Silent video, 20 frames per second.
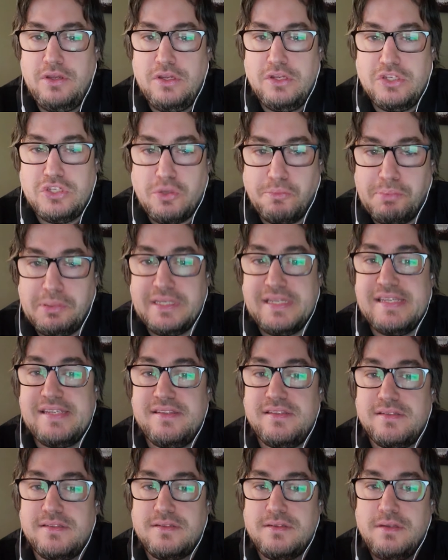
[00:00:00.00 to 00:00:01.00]
So
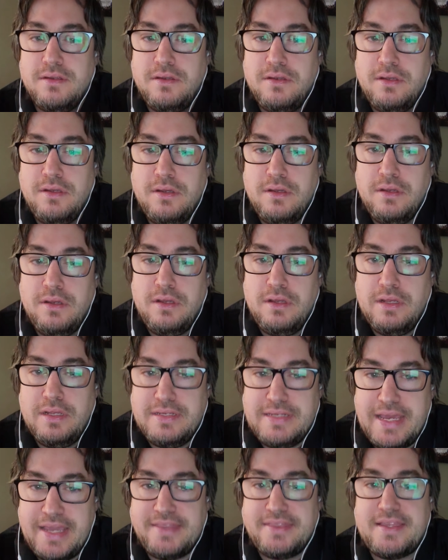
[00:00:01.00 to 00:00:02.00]
please,
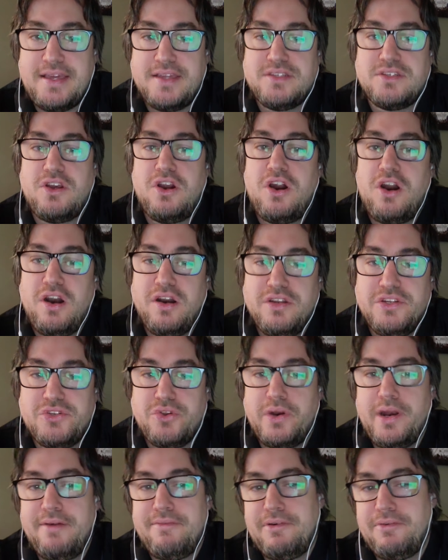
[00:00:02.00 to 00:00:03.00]
take that to heart and
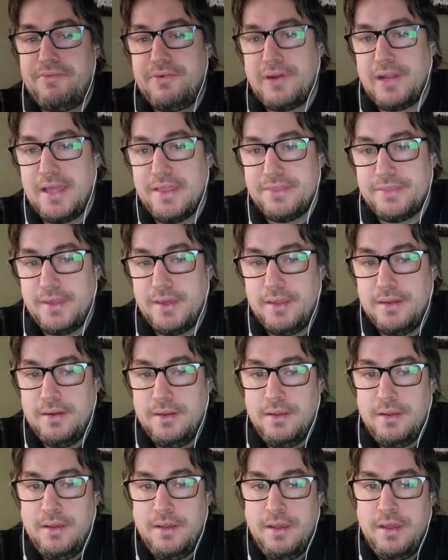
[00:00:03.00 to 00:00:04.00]
don't ever forget that.
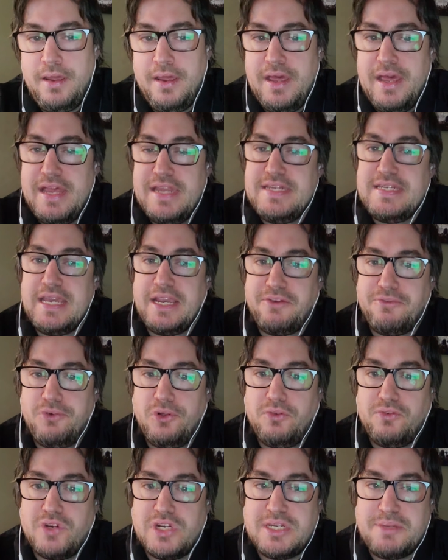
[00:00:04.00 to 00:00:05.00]
Take
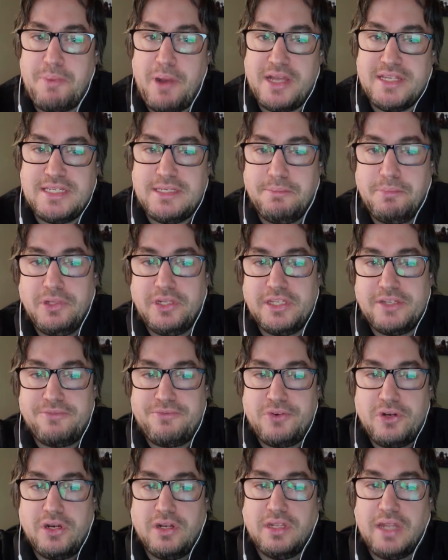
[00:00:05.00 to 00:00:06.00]
full responsibility
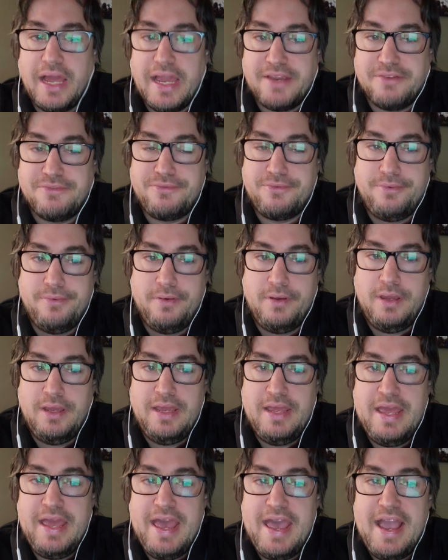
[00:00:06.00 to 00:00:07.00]
for your life.
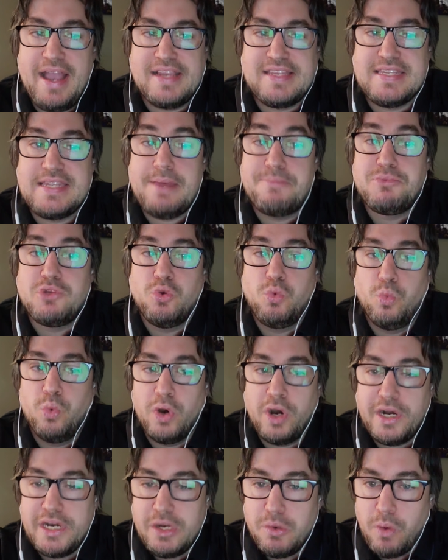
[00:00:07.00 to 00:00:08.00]
Accept
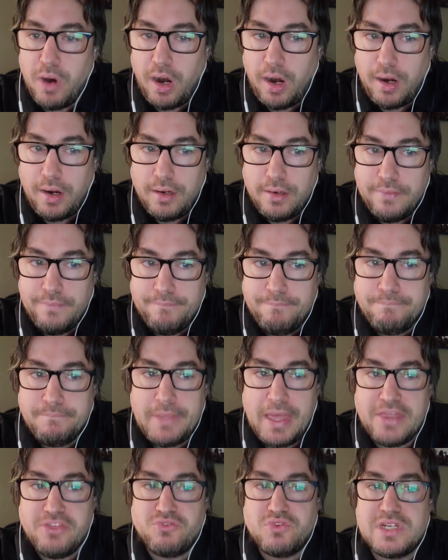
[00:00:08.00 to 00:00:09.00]
where you are
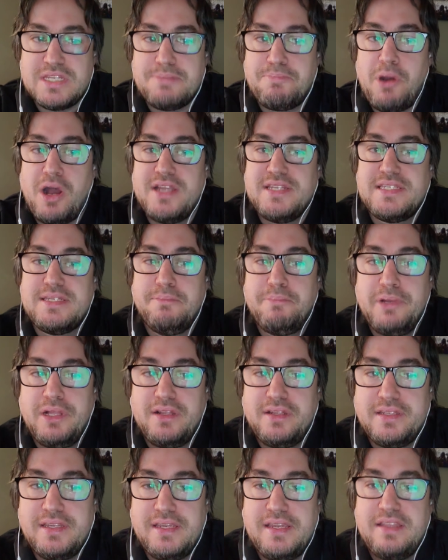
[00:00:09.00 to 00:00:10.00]
and the
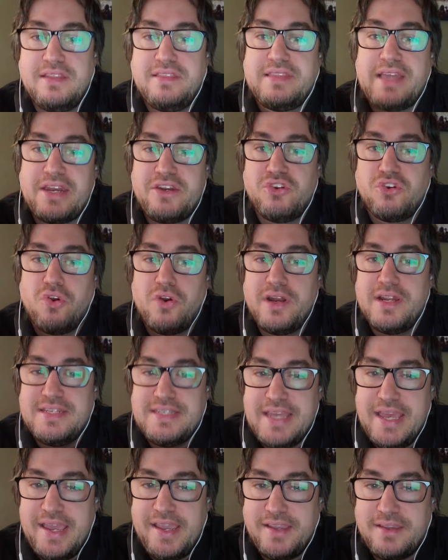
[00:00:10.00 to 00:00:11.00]
responsibility that you're going to
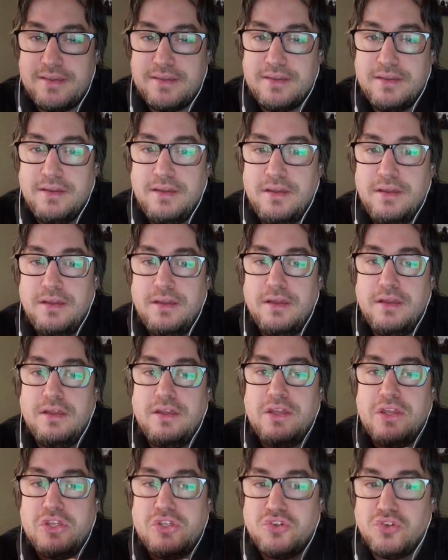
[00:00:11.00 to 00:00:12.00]
take
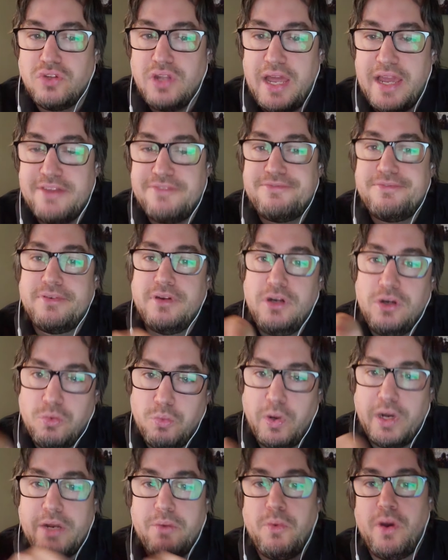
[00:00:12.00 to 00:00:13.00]
your life
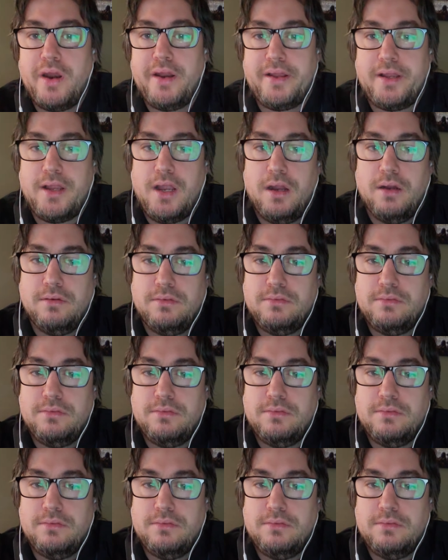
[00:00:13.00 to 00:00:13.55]
where you want to go.